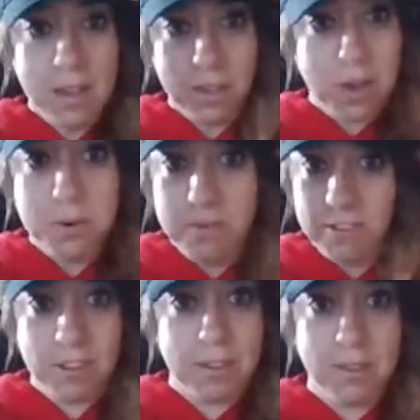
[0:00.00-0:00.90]

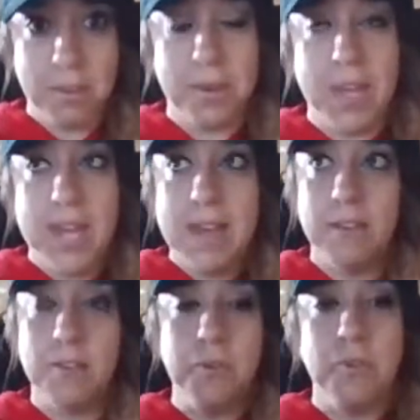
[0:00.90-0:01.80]
go-to
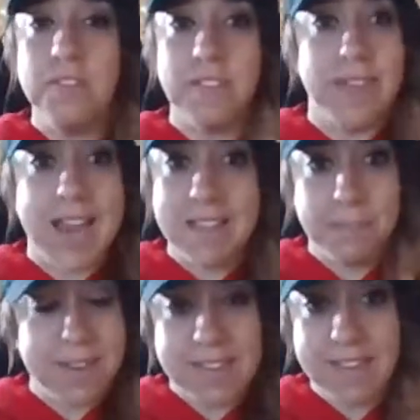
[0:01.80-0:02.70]
Google Slides
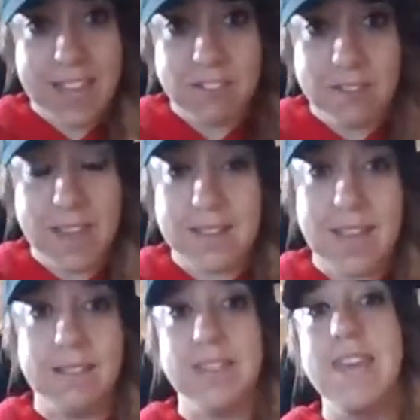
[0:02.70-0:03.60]
presentation that'll